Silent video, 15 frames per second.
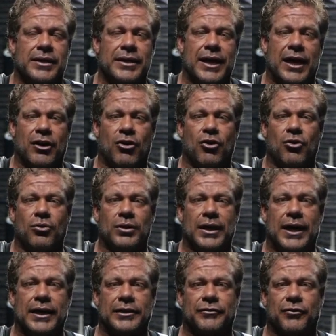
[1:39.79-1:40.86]
not a whole
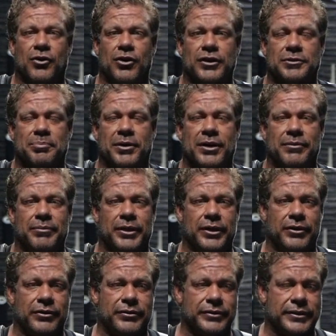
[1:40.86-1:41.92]
lot as far as pump
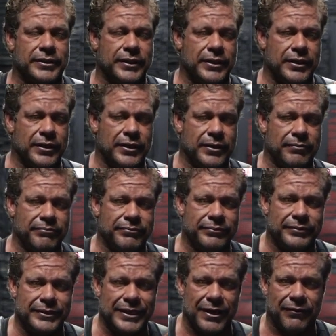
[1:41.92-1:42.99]
goes. Um,
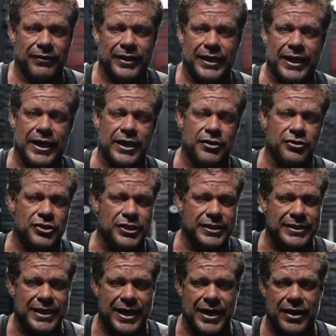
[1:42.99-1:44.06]
definitely
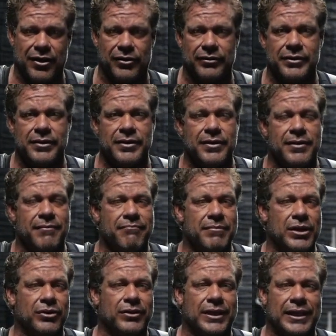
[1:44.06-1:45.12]
energy's down,
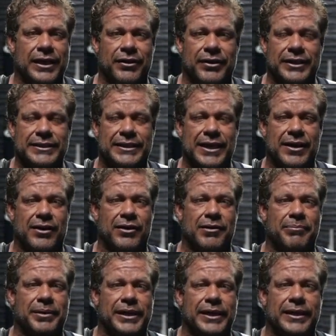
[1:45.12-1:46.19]
mental clarity's down a
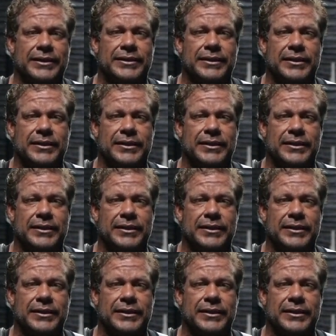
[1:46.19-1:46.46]
bit.